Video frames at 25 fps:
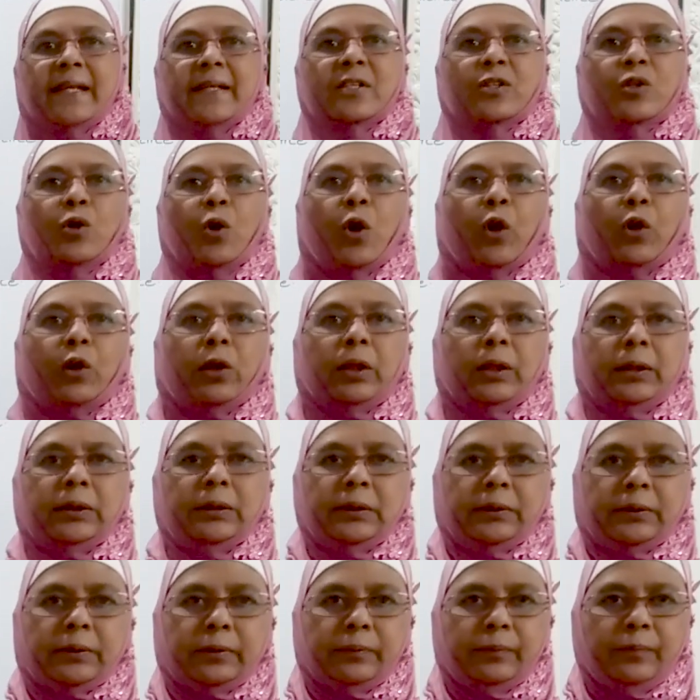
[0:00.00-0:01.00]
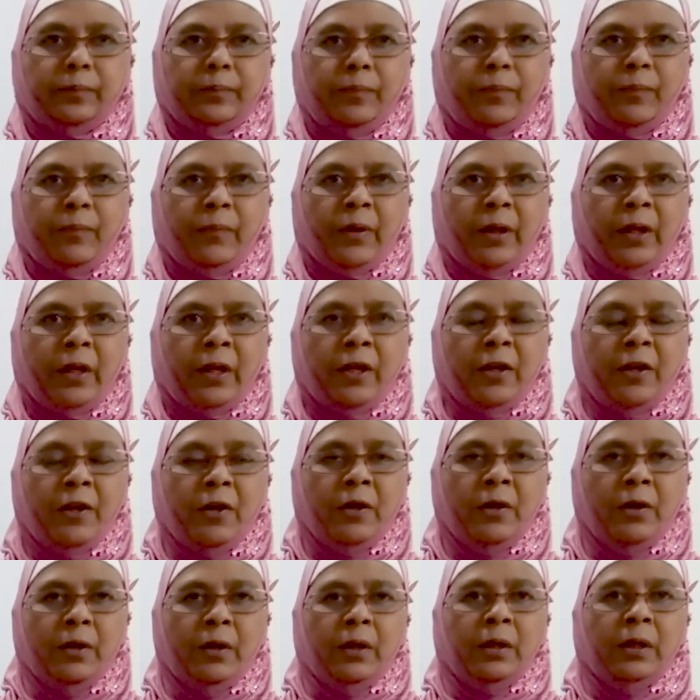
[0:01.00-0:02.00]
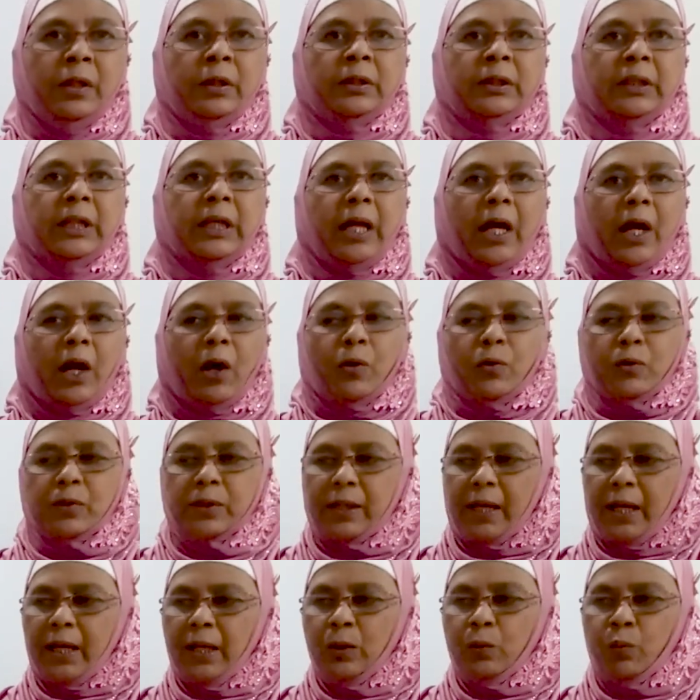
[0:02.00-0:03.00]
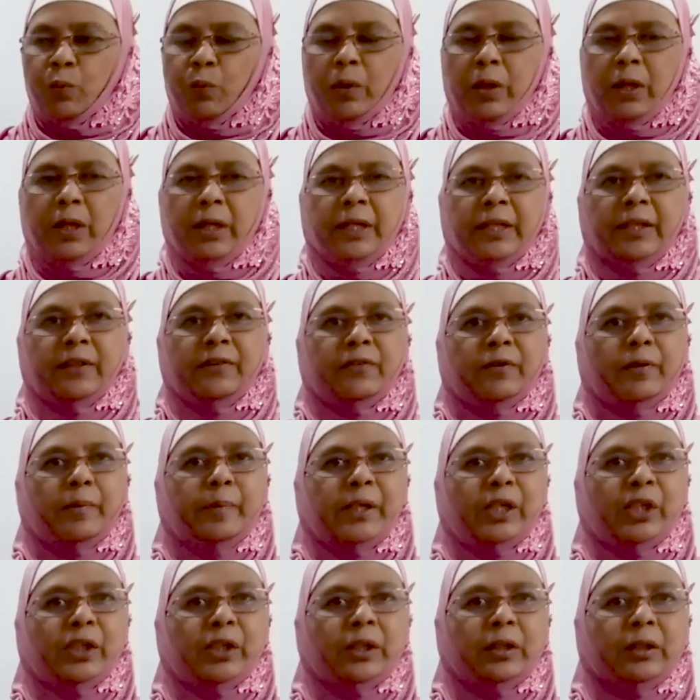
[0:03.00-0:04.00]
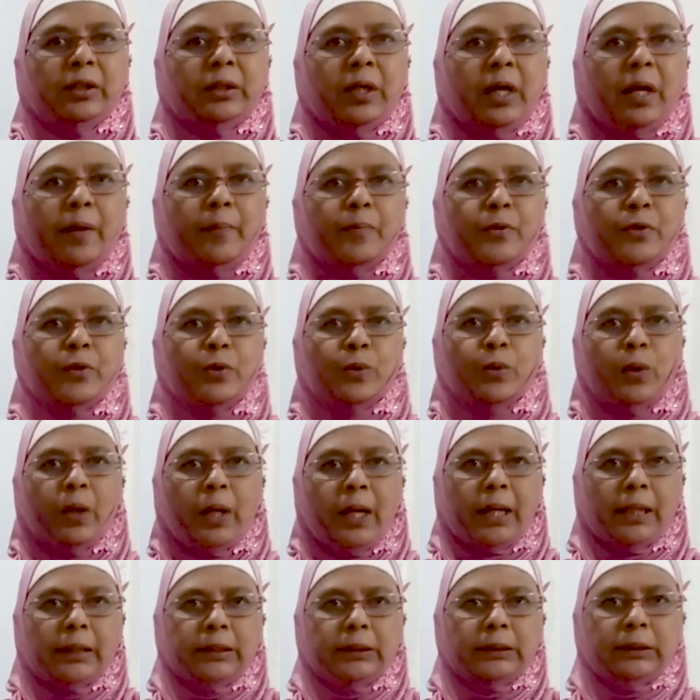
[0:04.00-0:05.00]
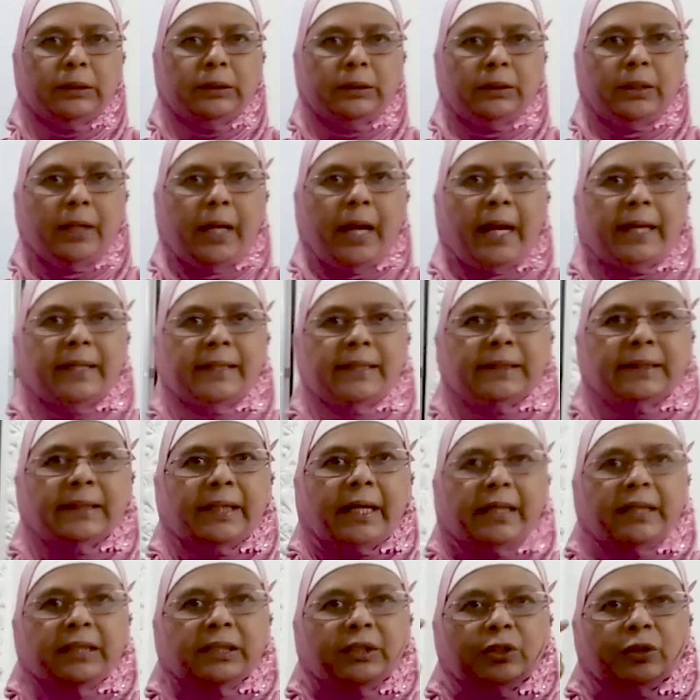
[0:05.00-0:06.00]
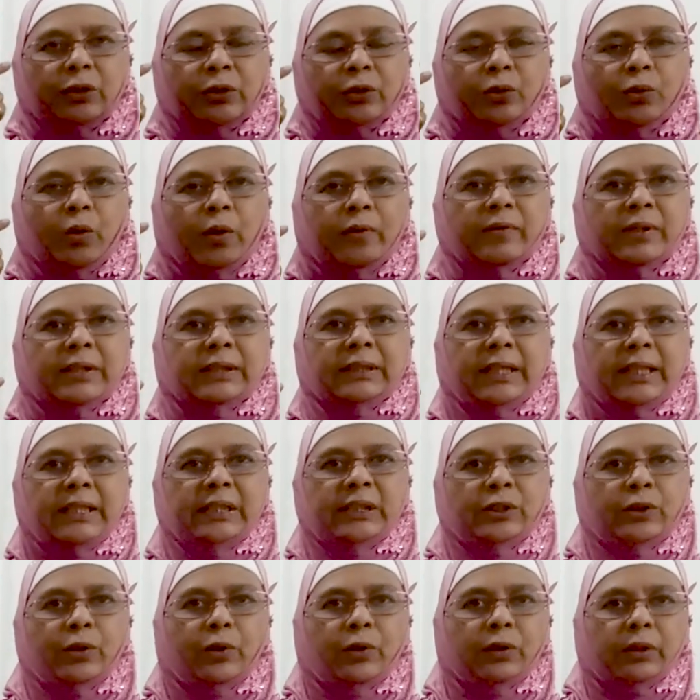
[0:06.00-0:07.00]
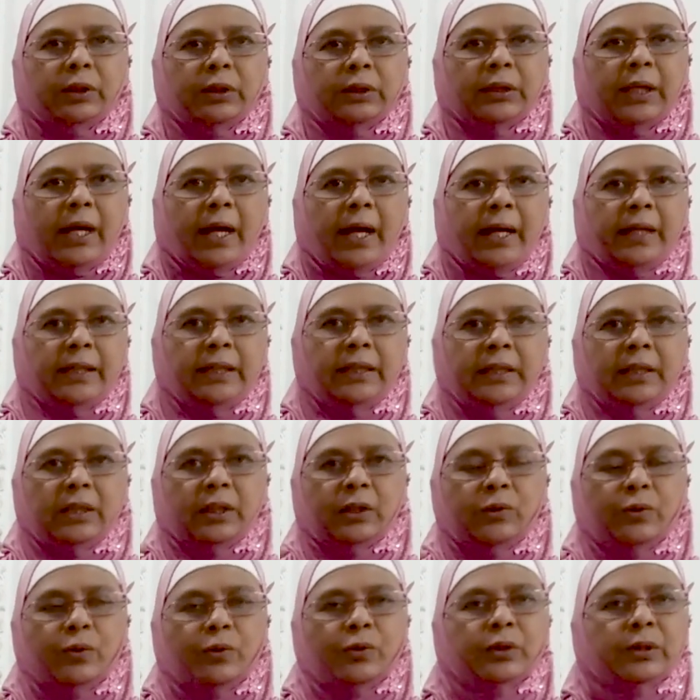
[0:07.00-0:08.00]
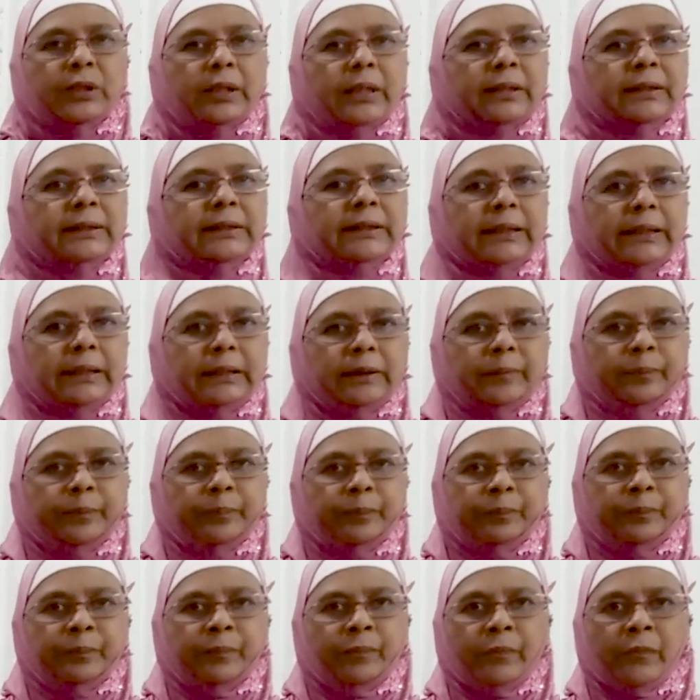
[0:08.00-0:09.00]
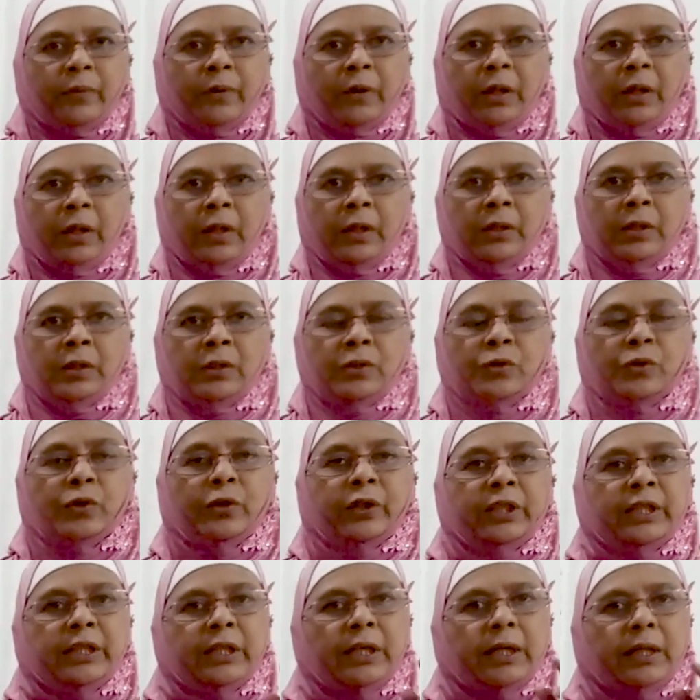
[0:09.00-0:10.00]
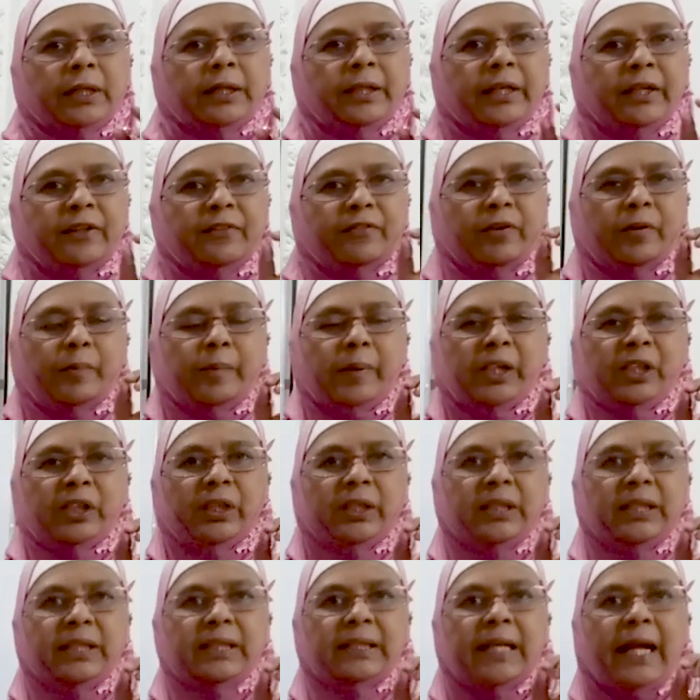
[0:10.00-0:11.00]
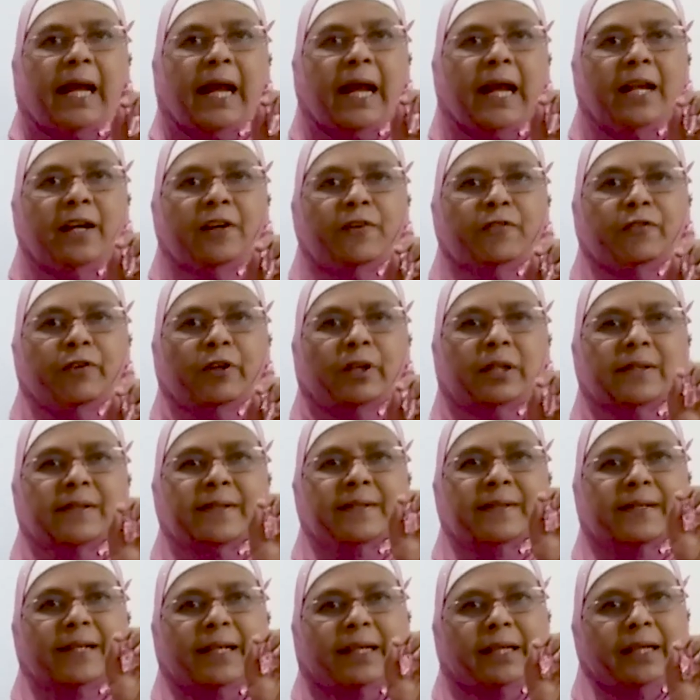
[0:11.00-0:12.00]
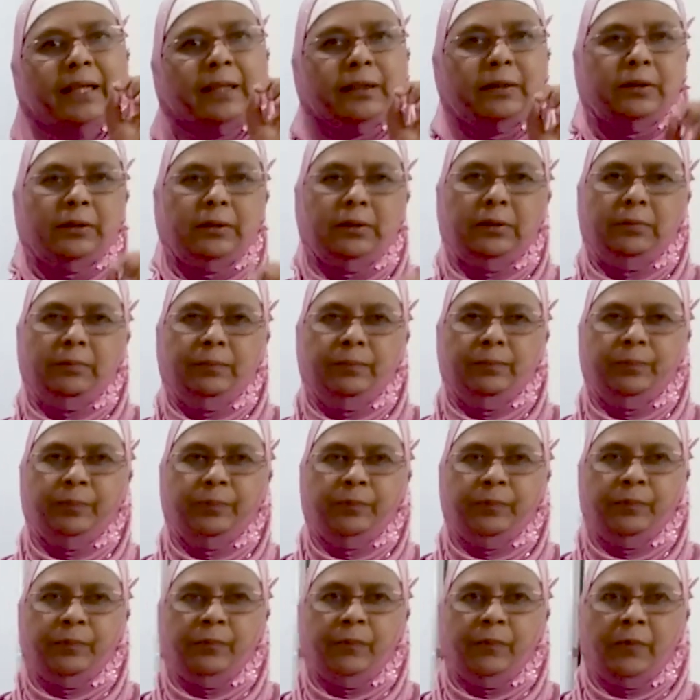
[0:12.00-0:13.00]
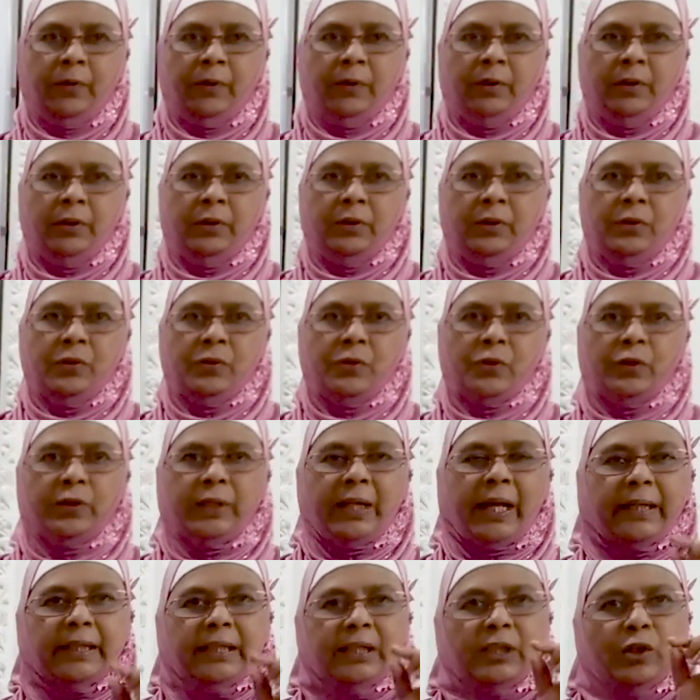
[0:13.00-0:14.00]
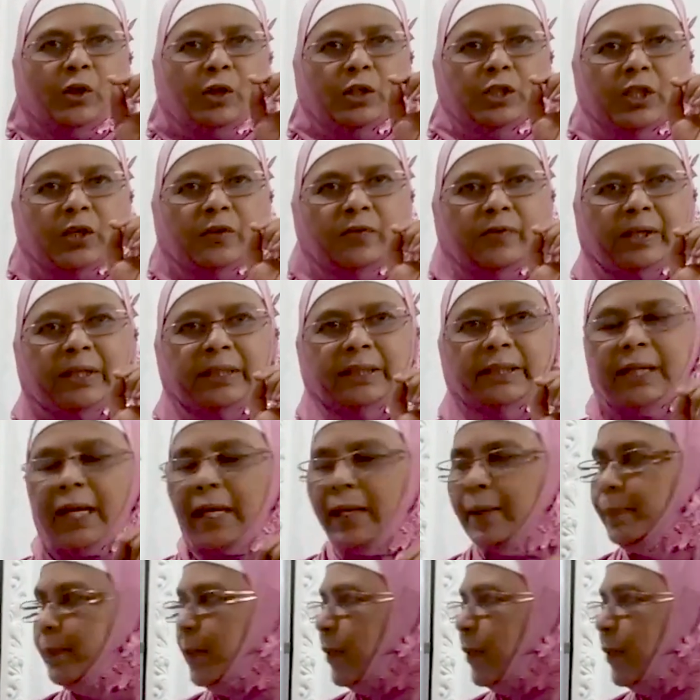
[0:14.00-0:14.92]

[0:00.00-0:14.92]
organs the outside world information comes to us and strikes to our sense organ, eye, ear, nose, tongue, skin. So here the information is held for a second. So that is also one type of a